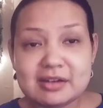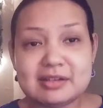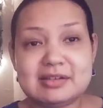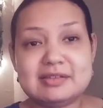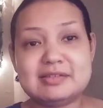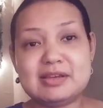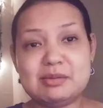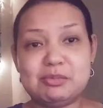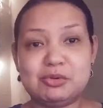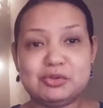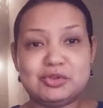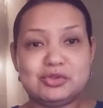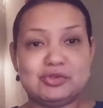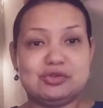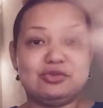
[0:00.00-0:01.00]
he is able
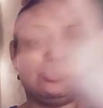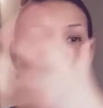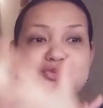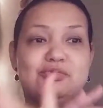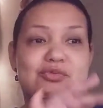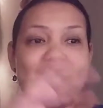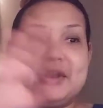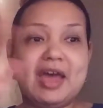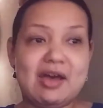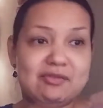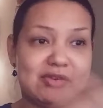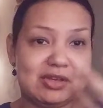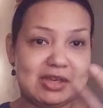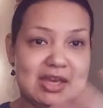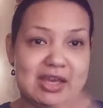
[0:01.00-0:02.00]
to
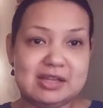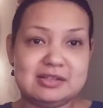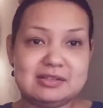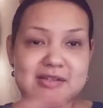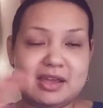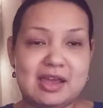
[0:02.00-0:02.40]
navigate